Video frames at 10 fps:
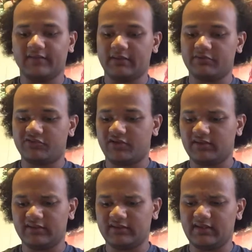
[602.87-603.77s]
that type of
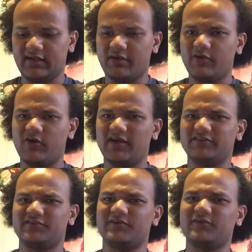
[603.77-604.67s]
shit. They go
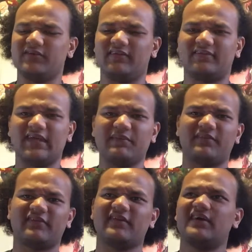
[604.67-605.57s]
on to the
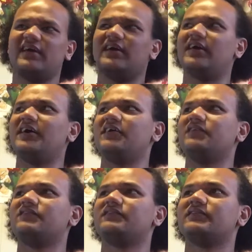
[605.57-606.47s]
steps
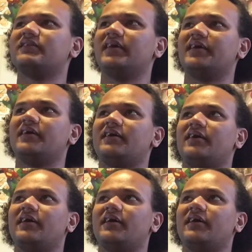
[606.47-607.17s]
of like